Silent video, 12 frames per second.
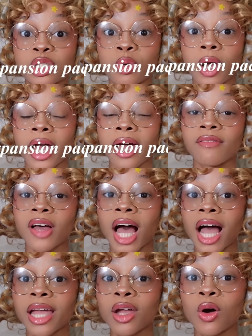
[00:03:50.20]
do I have?
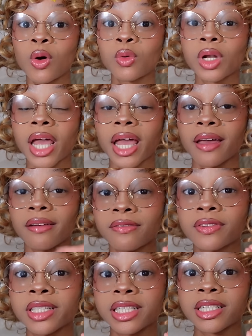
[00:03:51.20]
I own
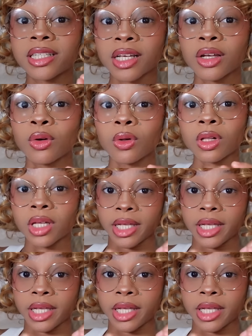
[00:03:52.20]
every single